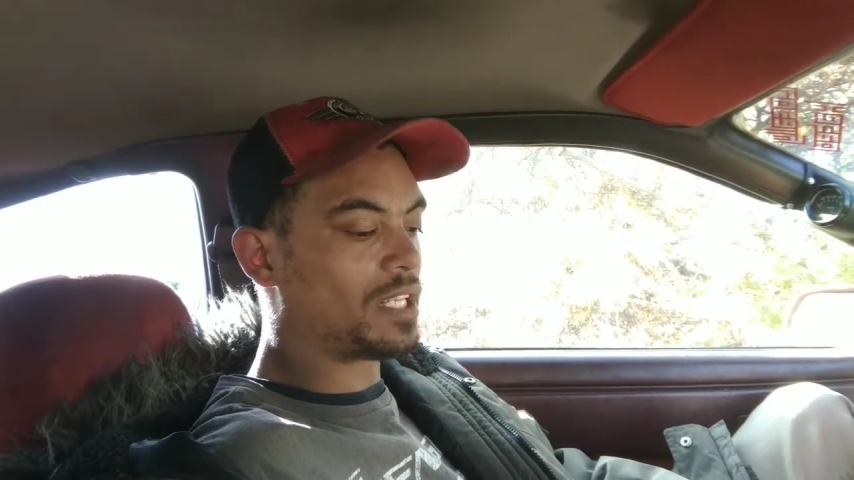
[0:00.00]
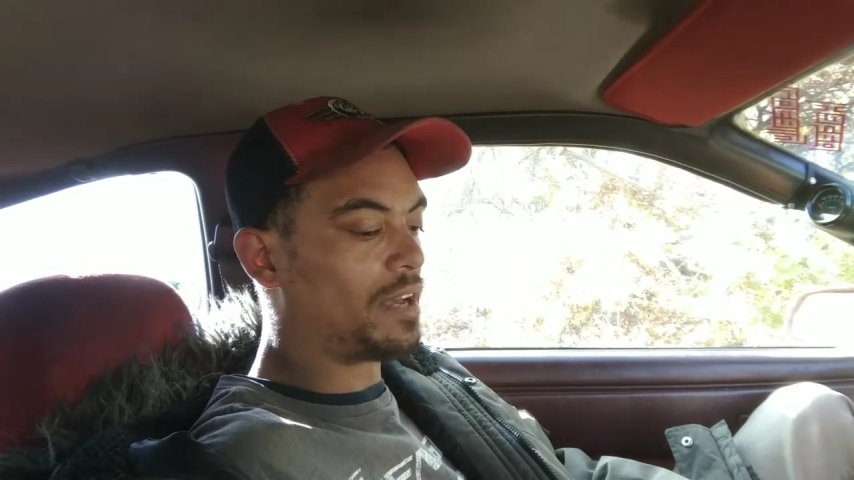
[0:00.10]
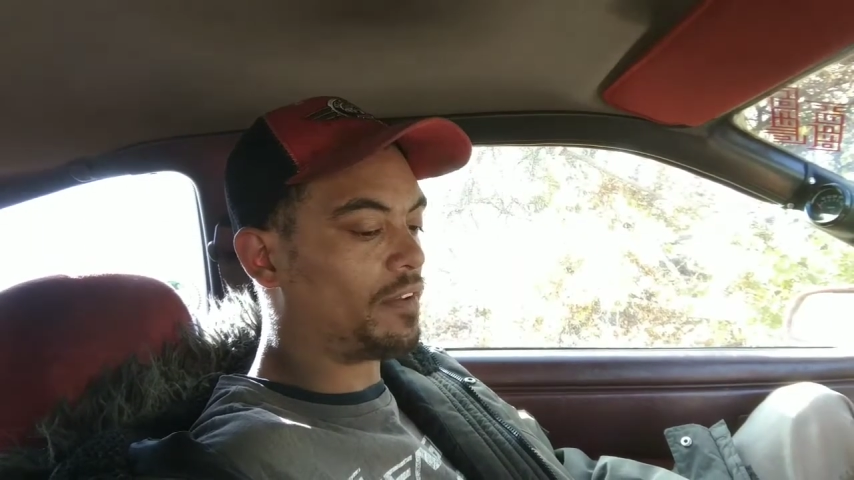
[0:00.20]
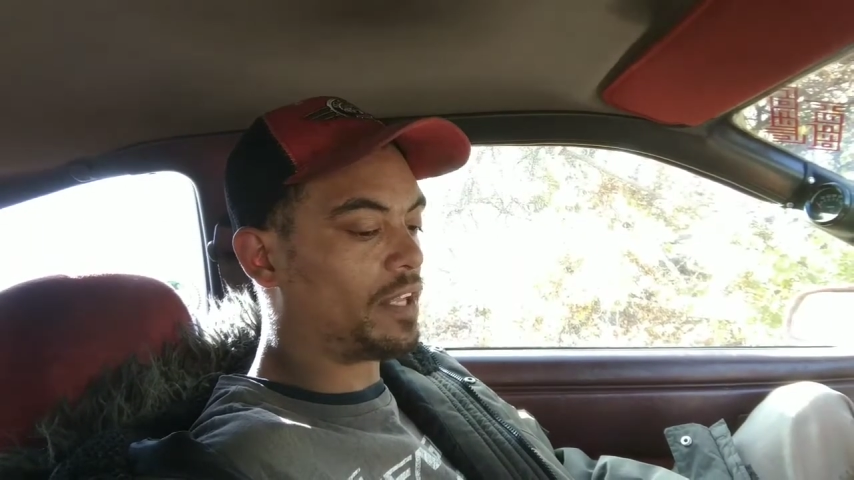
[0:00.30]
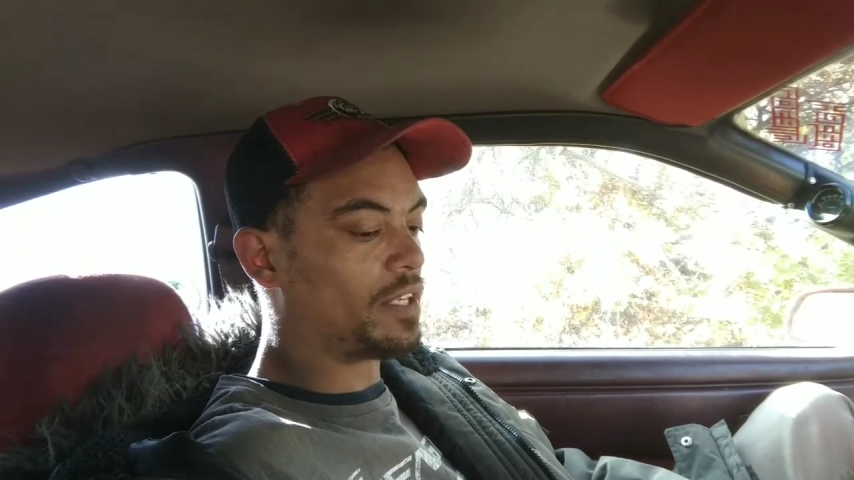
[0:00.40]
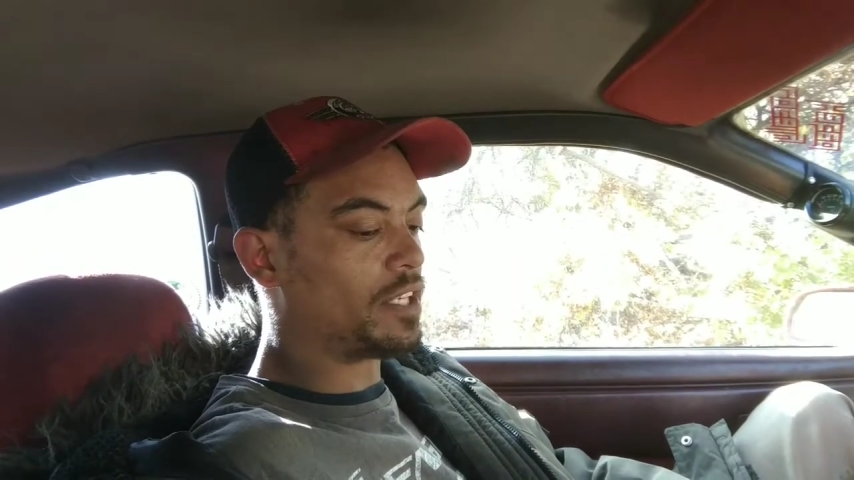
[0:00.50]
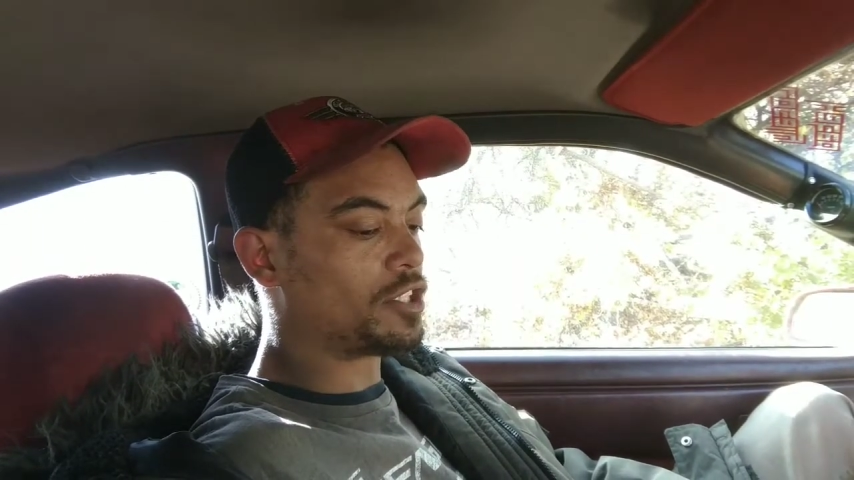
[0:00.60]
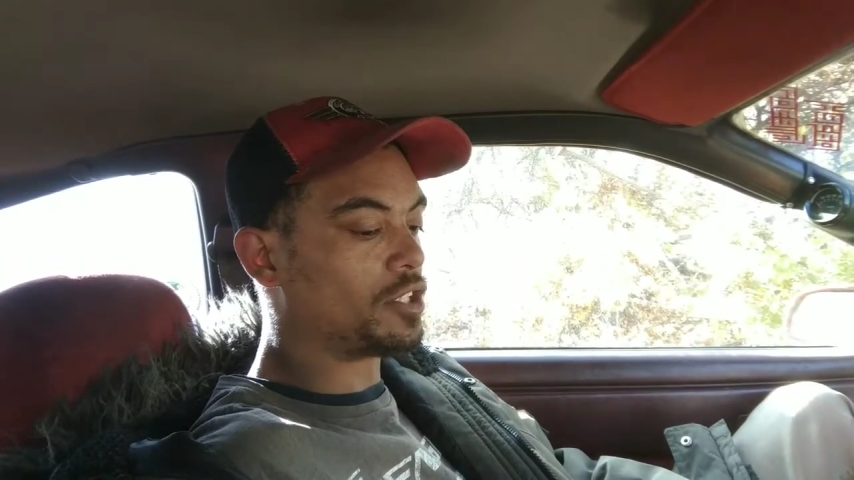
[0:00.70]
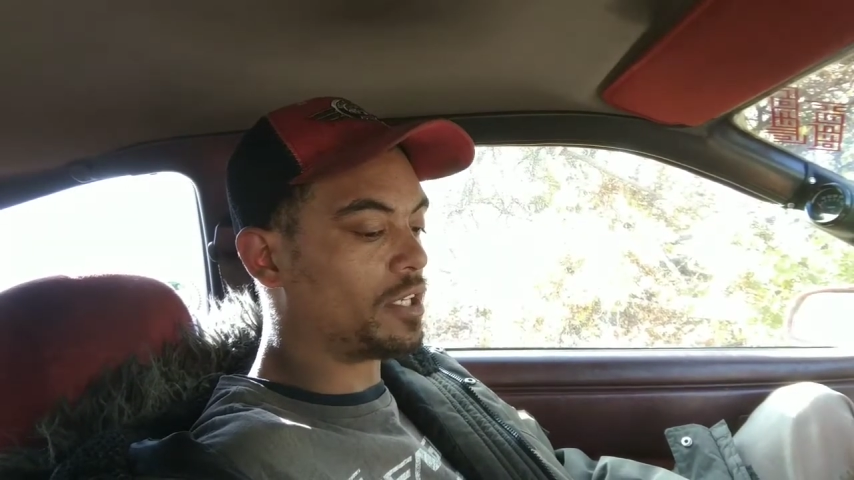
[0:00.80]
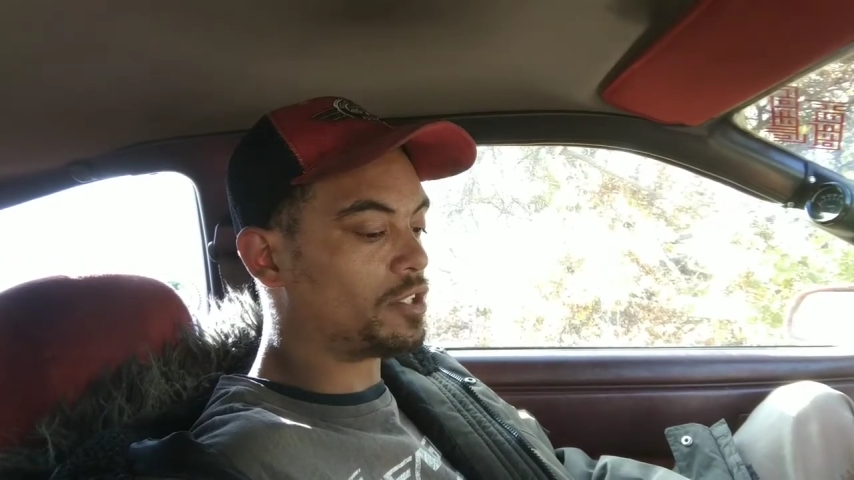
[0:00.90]
to have an
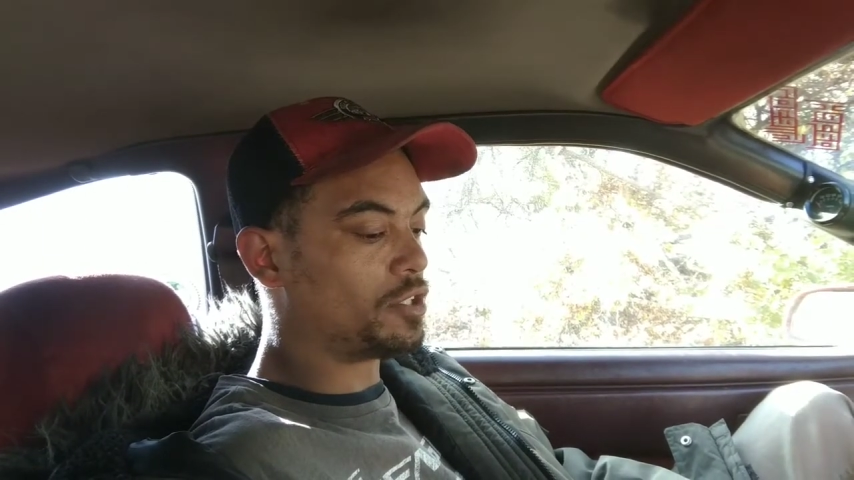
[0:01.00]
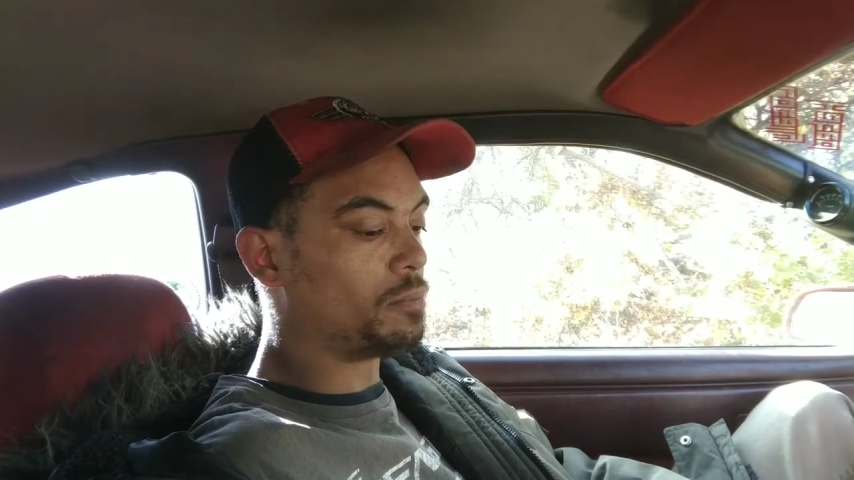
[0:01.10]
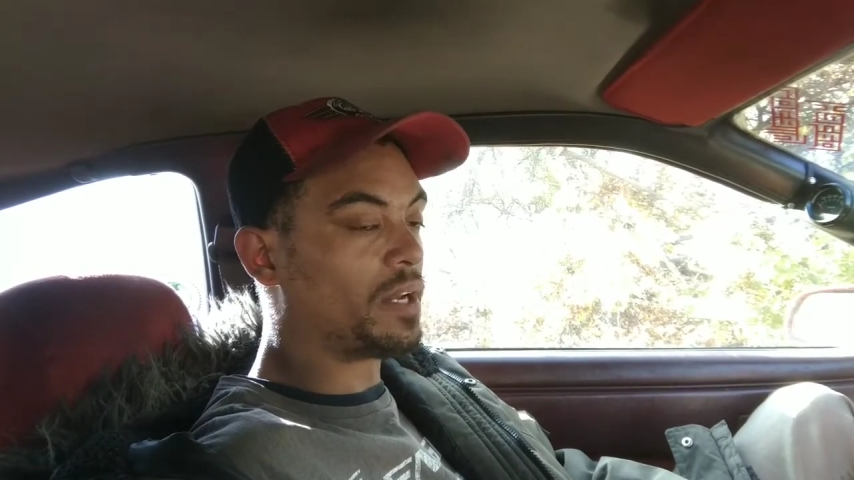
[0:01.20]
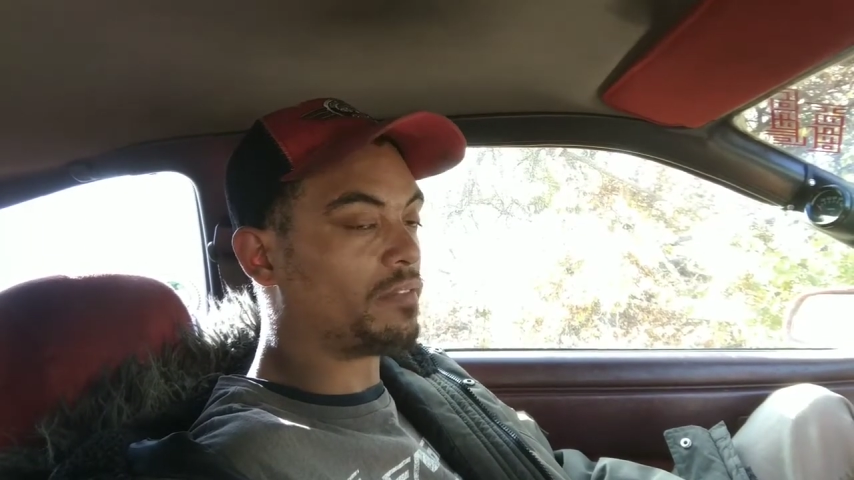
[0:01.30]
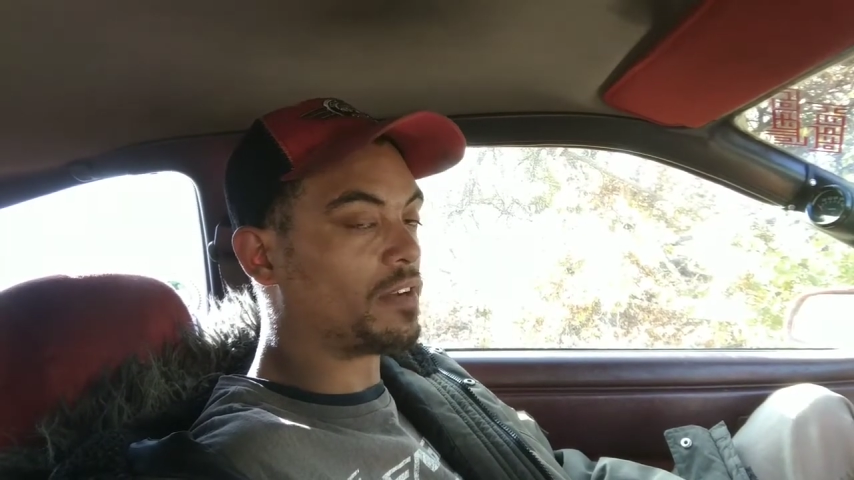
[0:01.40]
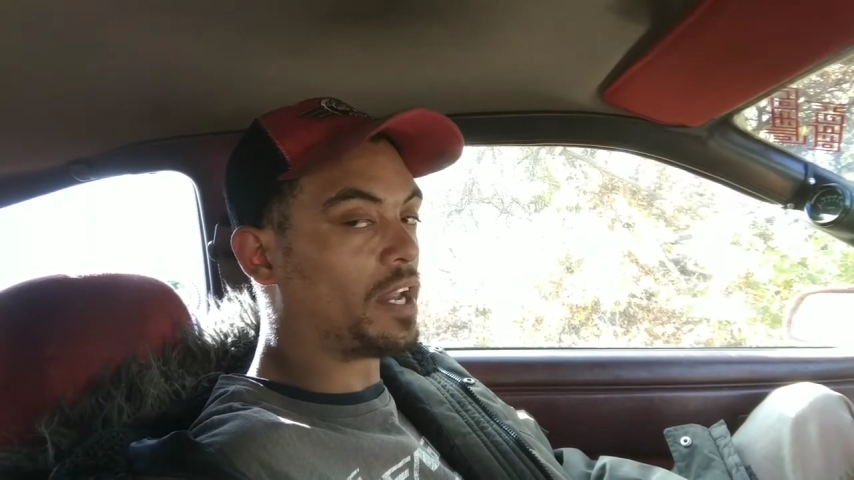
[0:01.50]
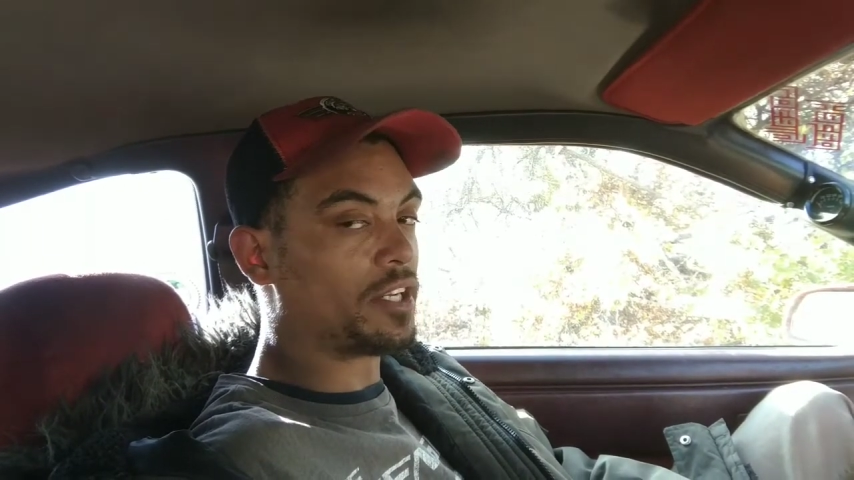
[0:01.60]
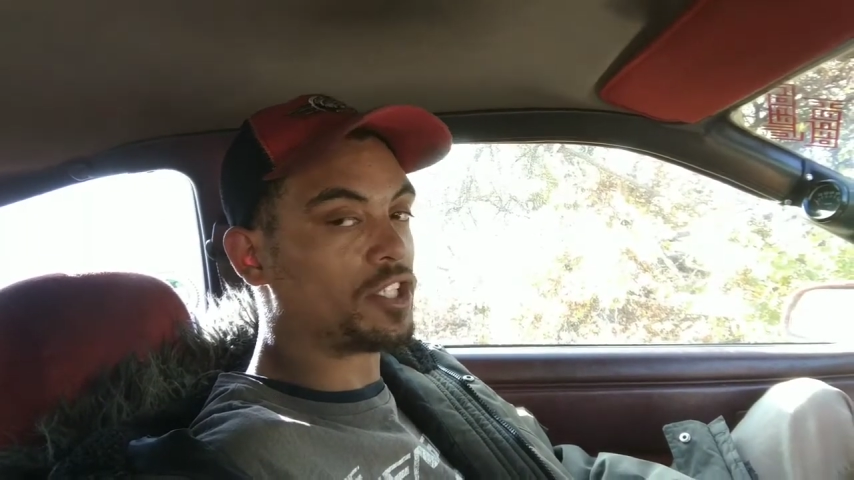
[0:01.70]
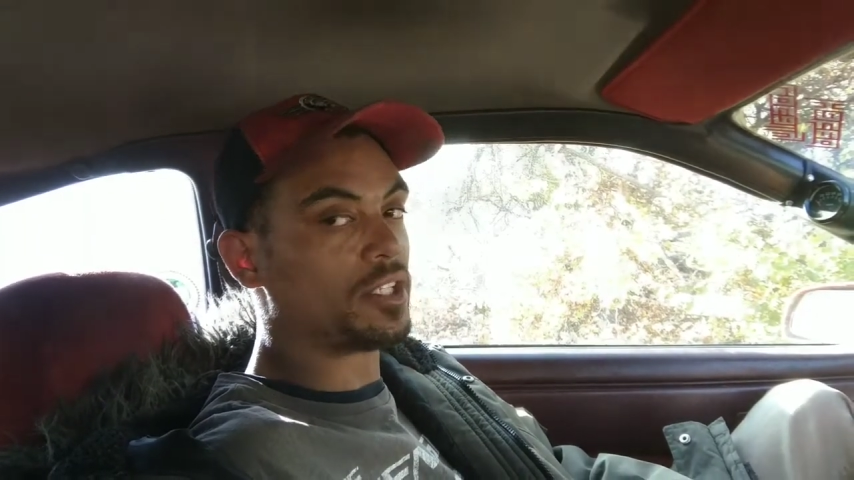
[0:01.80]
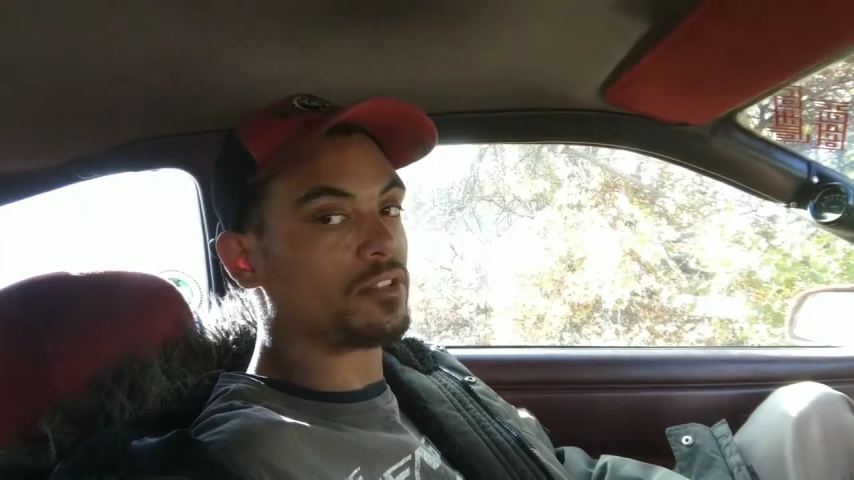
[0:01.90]
ignition issue, but I've got to
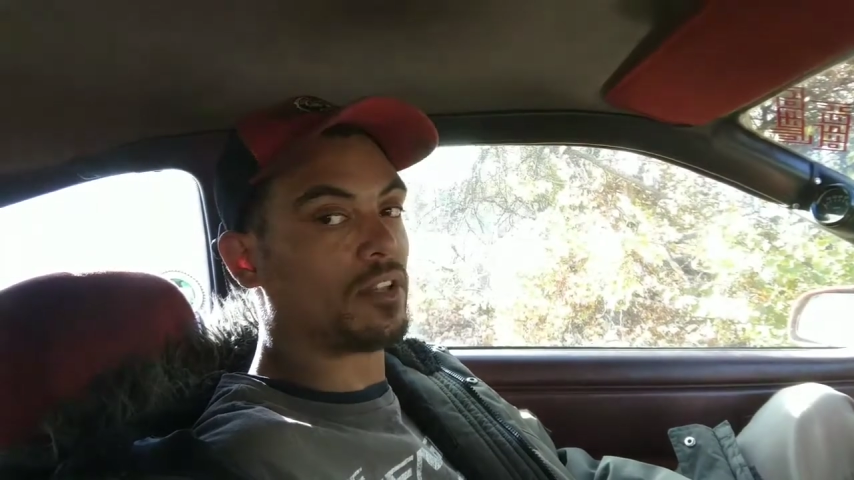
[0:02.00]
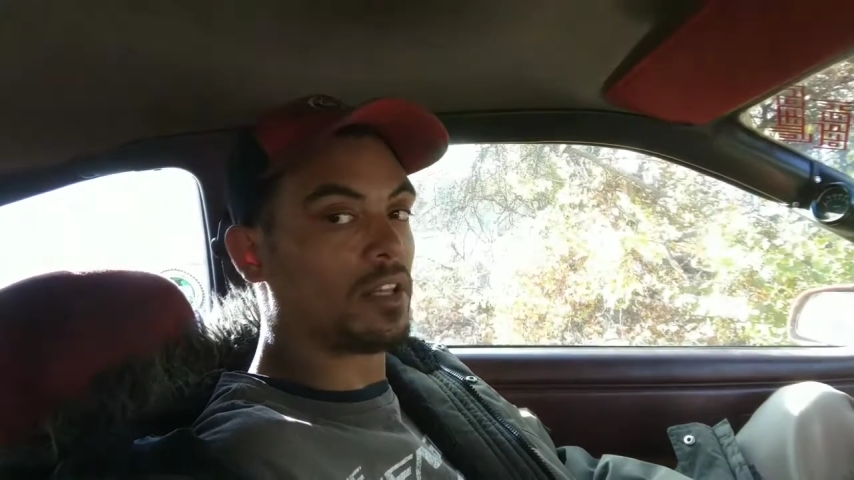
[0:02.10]
change the